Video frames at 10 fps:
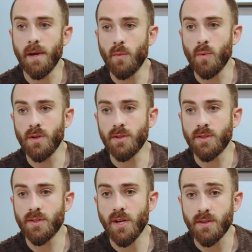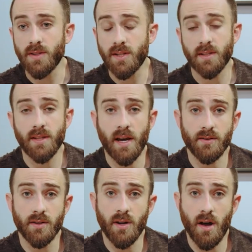It was
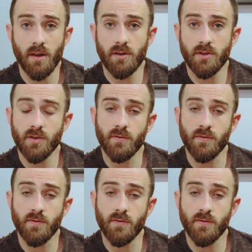$6,000